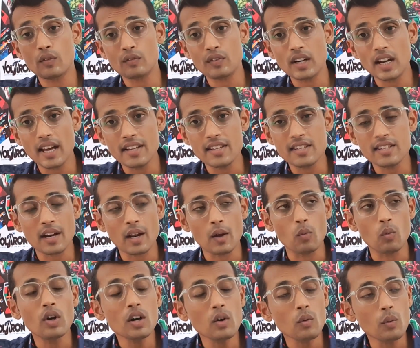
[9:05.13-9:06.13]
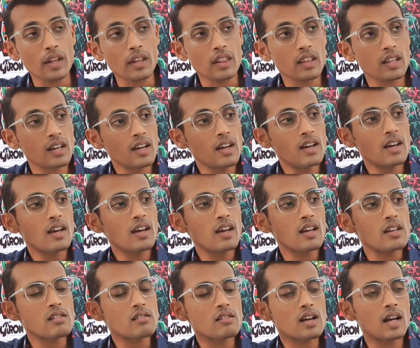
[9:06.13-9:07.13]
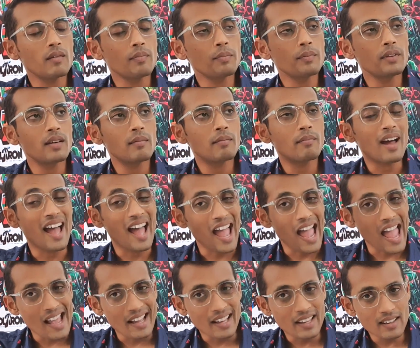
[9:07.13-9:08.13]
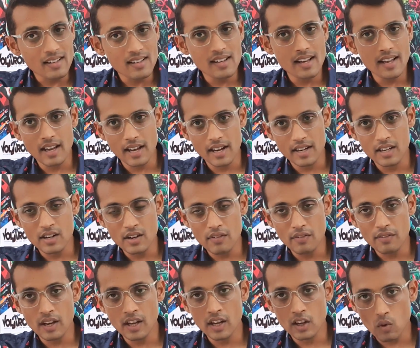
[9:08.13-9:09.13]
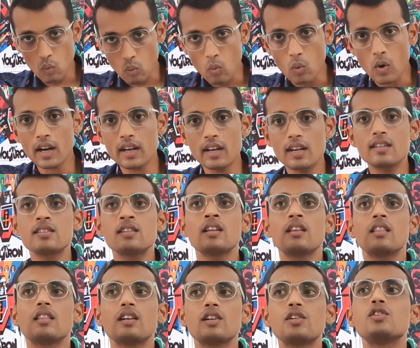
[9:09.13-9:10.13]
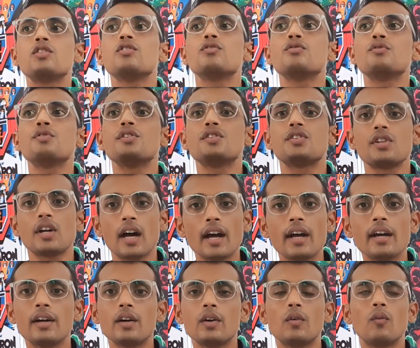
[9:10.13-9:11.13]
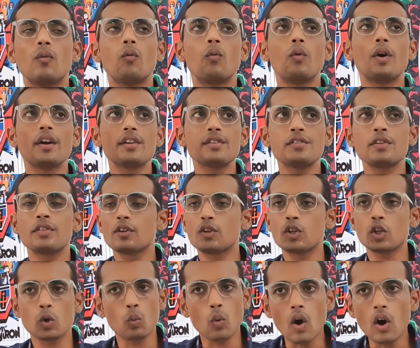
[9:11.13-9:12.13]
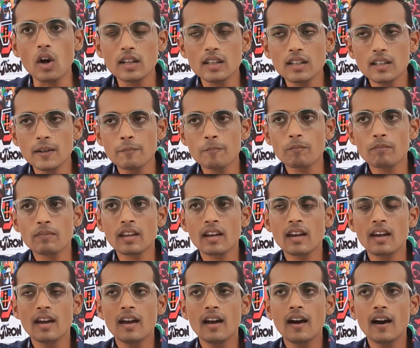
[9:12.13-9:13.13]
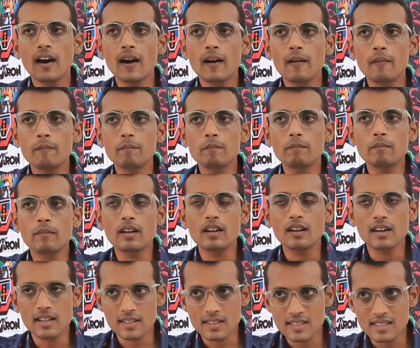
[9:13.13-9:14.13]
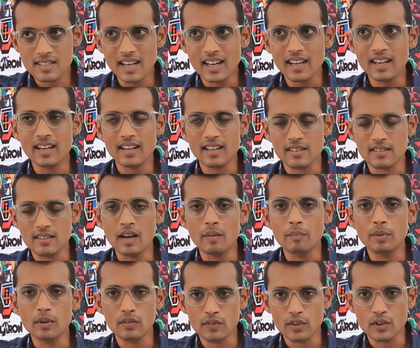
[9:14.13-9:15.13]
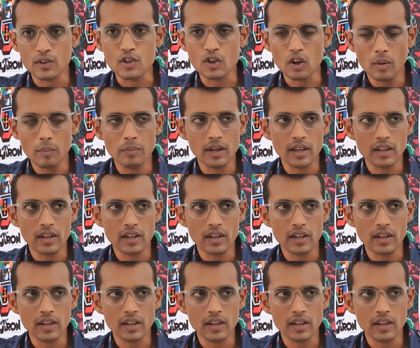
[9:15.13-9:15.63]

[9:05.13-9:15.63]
of clients that I work with, is to help them anchor and identify what is it that you desire, what is it that you want. Let's take an example of your job,